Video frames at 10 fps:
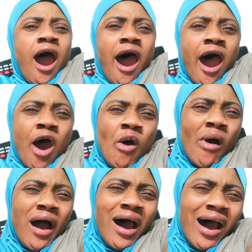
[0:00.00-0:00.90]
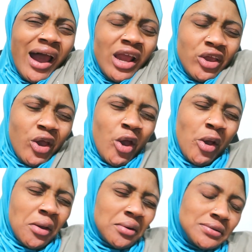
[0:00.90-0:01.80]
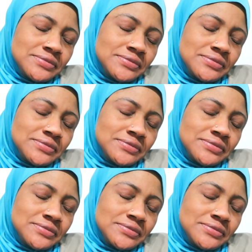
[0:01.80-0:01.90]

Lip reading: How are you?